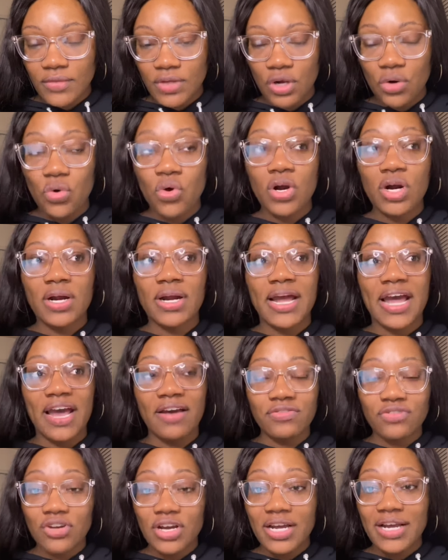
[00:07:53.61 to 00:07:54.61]
or
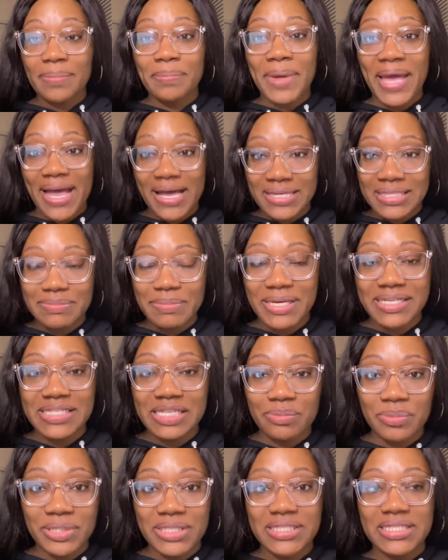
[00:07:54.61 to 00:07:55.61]
after I passed my
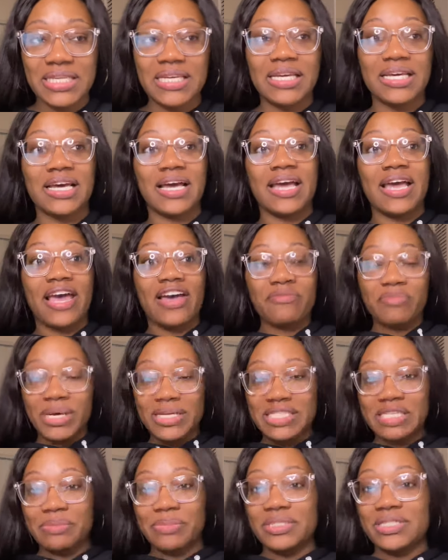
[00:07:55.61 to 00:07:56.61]
CPC, I have my
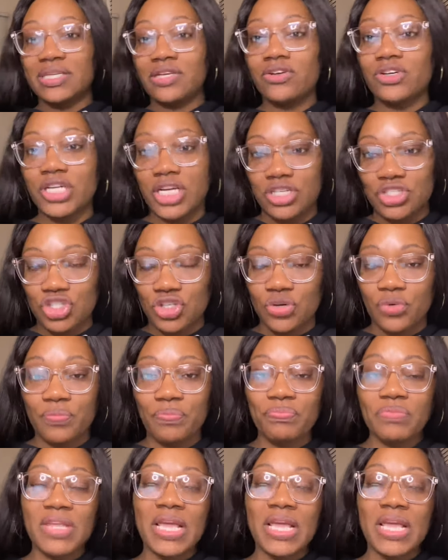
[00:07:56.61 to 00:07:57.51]
CPC credential.